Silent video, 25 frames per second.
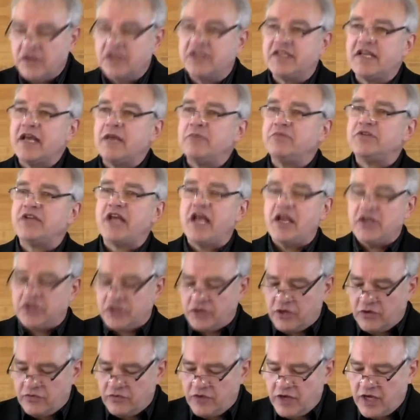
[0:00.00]
The
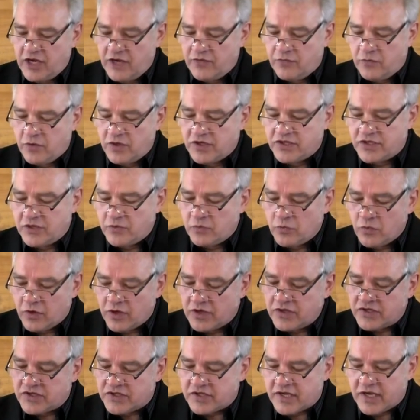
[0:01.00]
temptation of Eve was, in
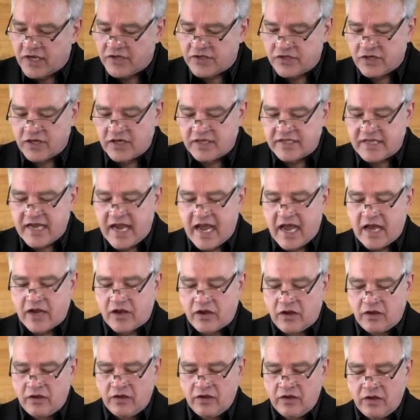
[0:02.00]
one sense, an
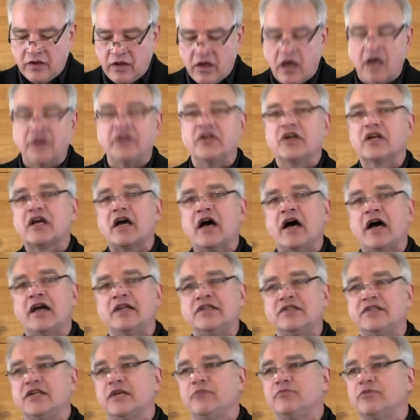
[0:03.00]
attack on the
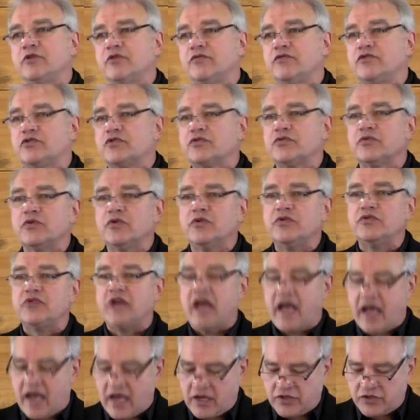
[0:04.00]
concept of
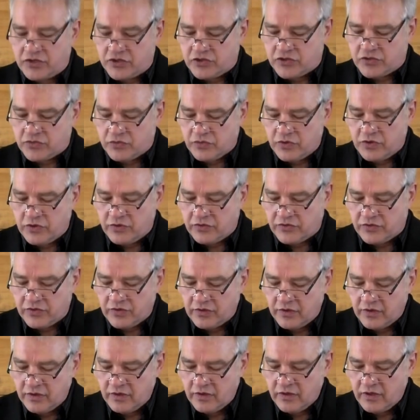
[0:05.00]
truth as
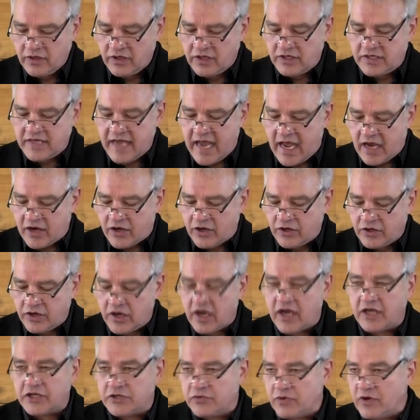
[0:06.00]
truth, an attack
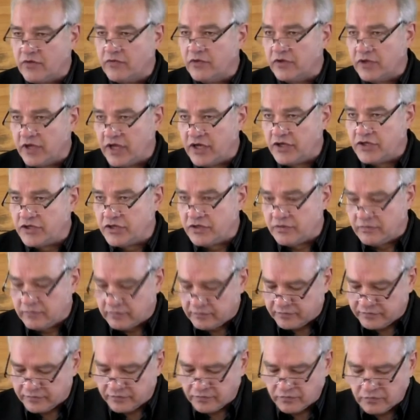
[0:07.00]
on God's revelation.